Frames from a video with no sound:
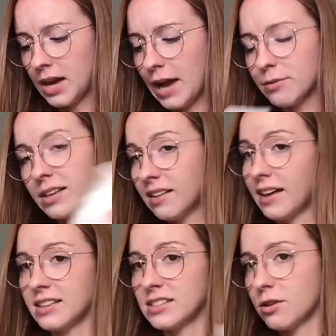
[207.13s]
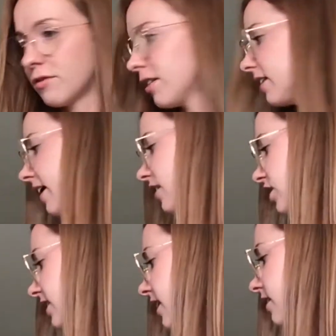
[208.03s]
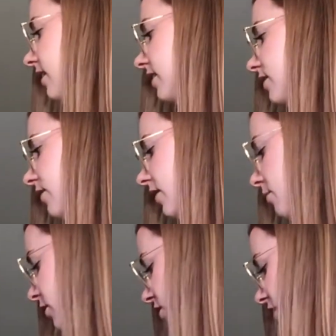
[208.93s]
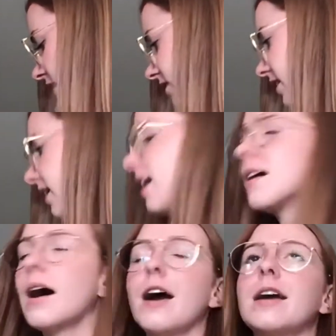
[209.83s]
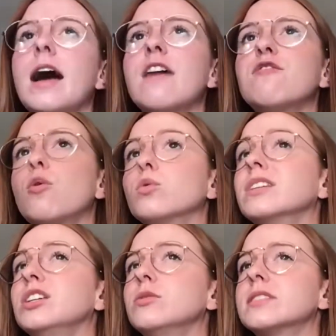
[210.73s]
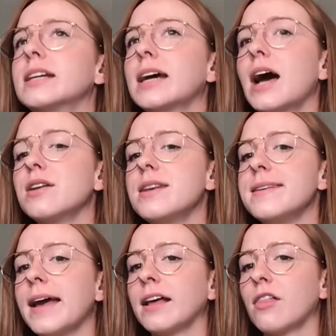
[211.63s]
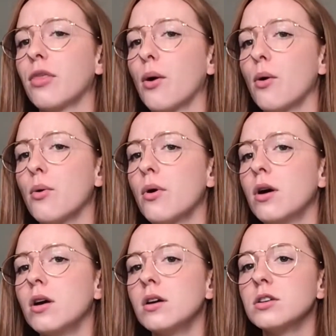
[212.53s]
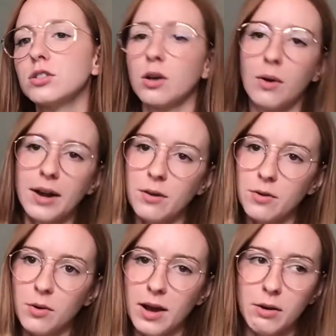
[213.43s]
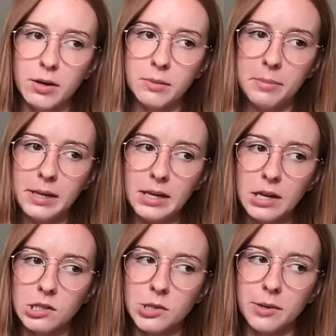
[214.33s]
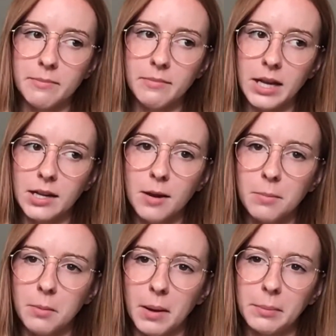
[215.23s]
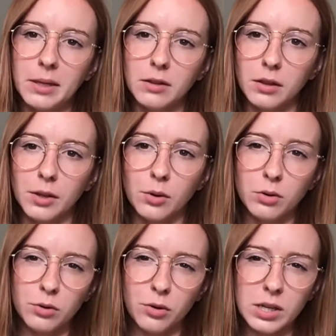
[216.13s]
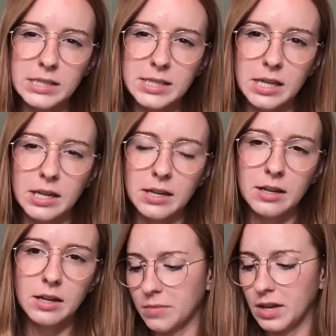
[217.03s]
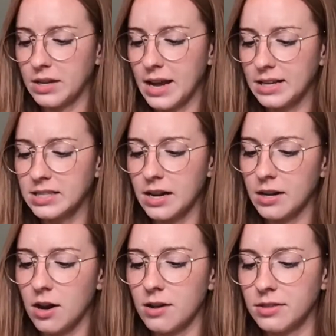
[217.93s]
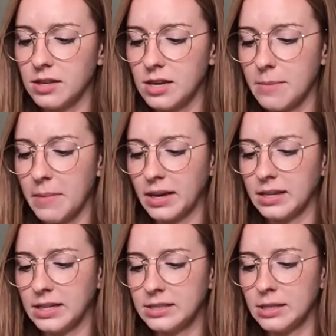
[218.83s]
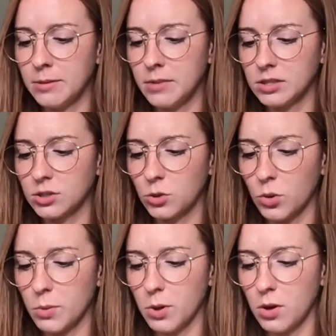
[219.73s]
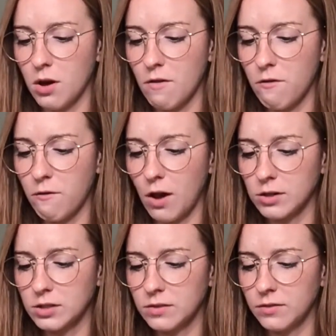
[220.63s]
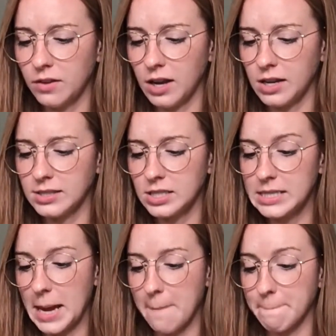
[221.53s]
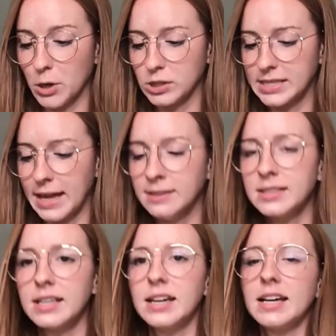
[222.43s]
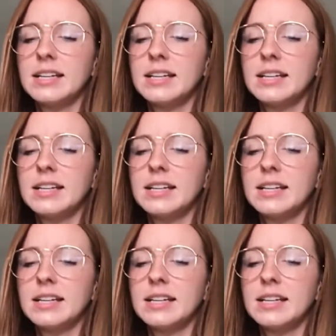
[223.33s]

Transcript: I really like this so far. Like I just said, it's very moisturizing. I have only used it at night though, so I don't know how it would be under makeup. It might be a little greasy. Next I got the Magnesium Ascorbyl Phosphate 10%. It